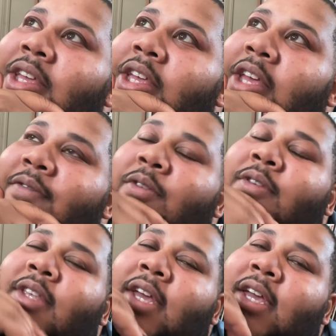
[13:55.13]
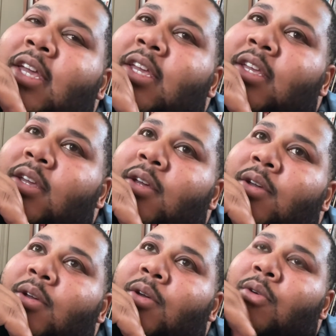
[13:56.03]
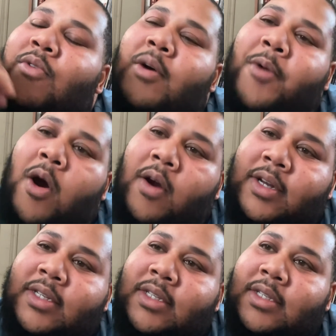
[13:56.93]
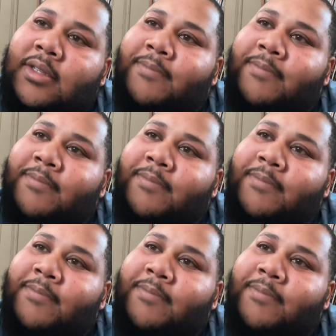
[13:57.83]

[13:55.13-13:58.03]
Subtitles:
if you say, well, I'm an artist,